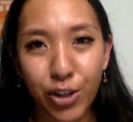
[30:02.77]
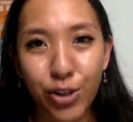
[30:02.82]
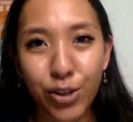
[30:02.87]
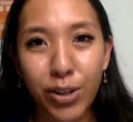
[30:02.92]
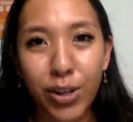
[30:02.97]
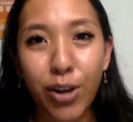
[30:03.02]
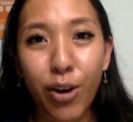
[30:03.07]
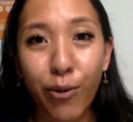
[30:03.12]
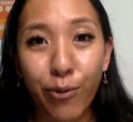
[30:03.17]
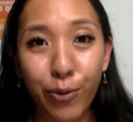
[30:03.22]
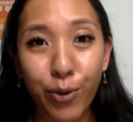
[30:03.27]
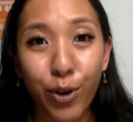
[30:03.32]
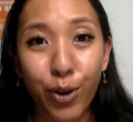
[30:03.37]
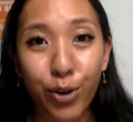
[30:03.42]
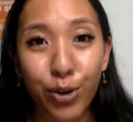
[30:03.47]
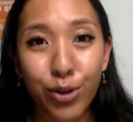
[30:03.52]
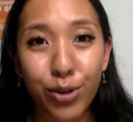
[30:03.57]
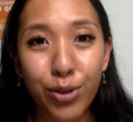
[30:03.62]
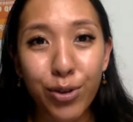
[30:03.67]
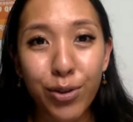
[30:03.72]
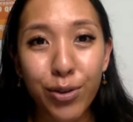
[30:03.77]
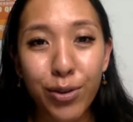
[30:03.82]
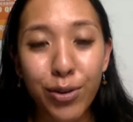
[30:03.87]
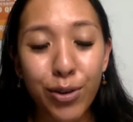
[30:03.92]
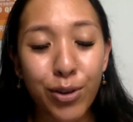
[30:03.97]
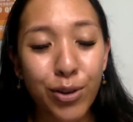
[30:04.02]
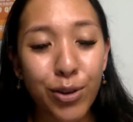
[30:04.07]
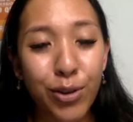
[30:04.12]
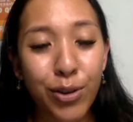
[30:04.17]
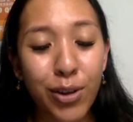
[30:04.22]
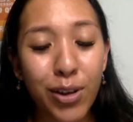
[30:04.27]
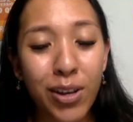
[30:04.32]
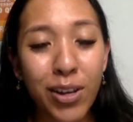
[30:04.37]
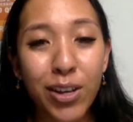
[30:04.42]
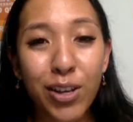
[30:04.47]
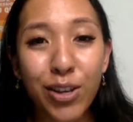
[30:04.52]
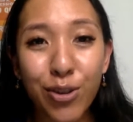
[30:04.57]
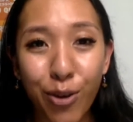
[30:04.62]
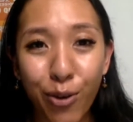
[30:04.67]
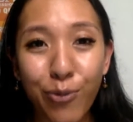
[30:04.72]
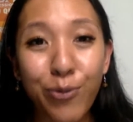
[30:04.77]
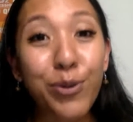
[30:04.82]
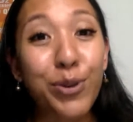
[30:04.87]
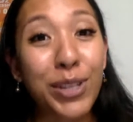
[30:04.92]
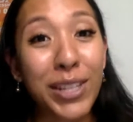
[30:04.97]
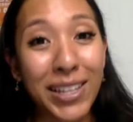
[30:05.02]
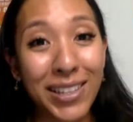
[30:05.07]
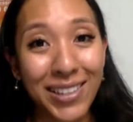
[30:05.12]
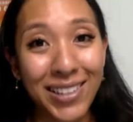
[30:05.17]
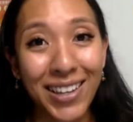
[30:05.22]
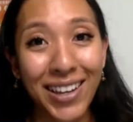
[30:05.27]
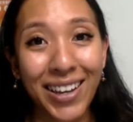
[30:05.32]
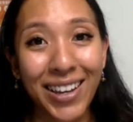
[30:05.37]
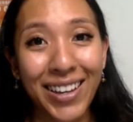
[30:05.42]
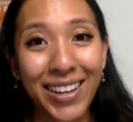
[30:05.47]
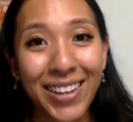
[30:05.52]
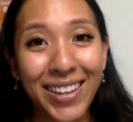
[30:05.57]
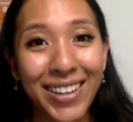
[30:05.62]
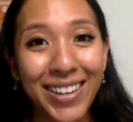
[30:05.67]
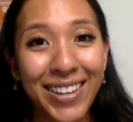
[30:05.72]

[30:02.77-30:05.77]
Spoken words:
actually, of course, your food intake.